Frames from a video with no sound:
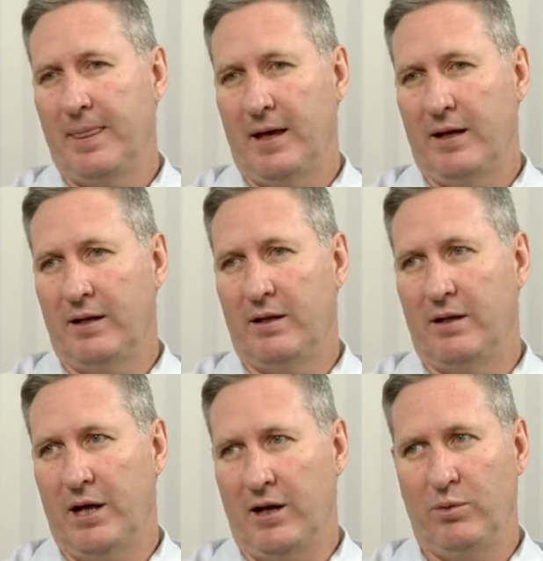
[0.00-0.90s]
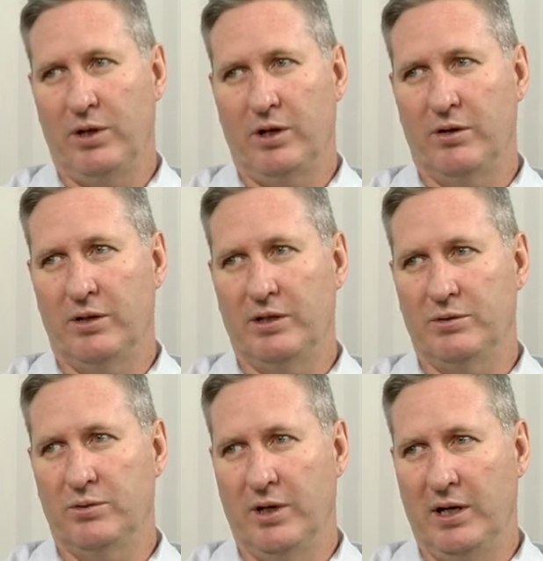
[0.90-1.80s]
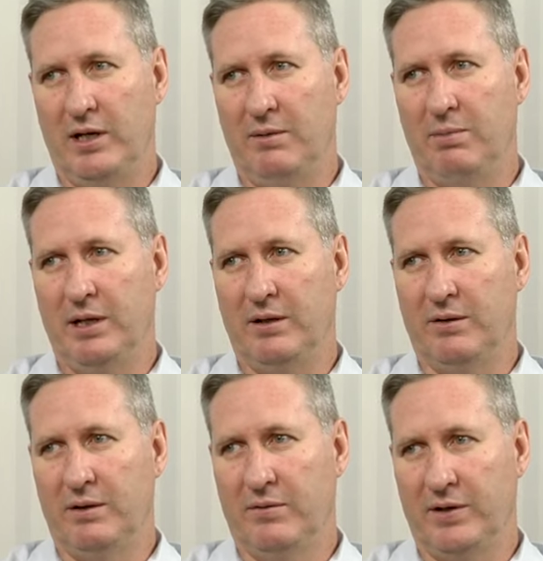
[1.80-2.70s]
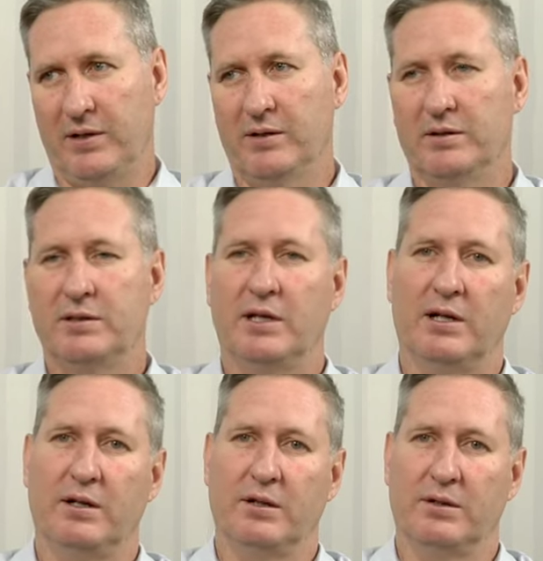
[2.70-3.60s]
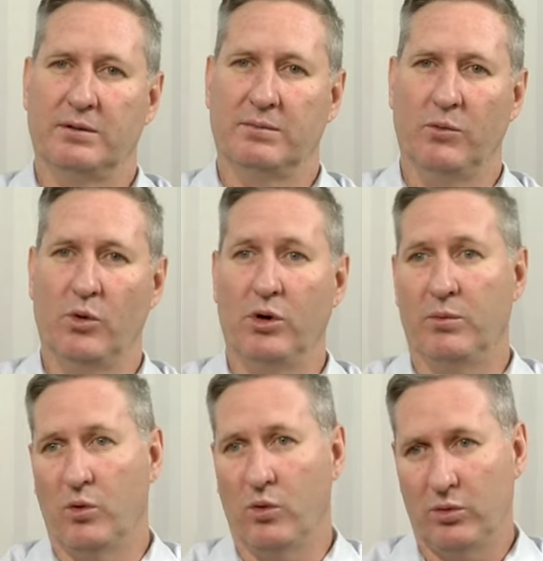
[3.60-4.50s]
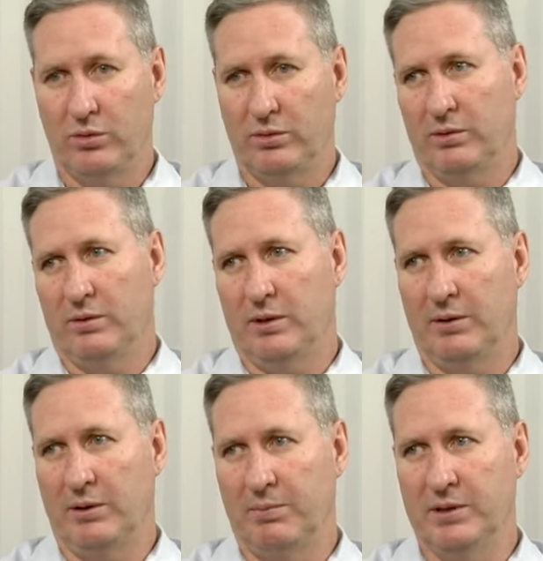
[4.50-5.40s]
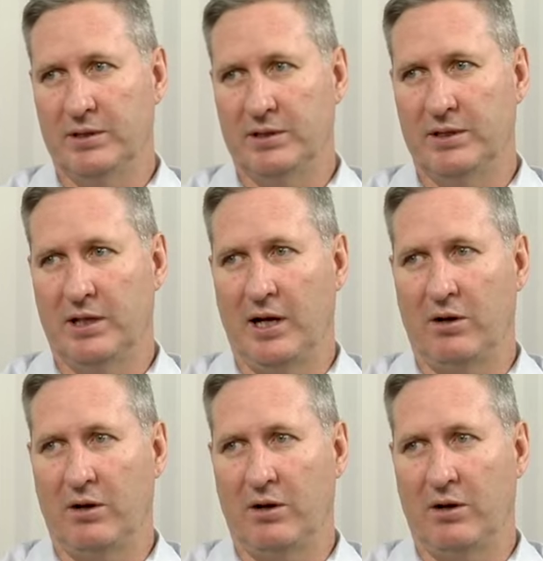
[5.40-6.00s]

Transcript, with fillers: and that we know is really been difficult. And more businesses like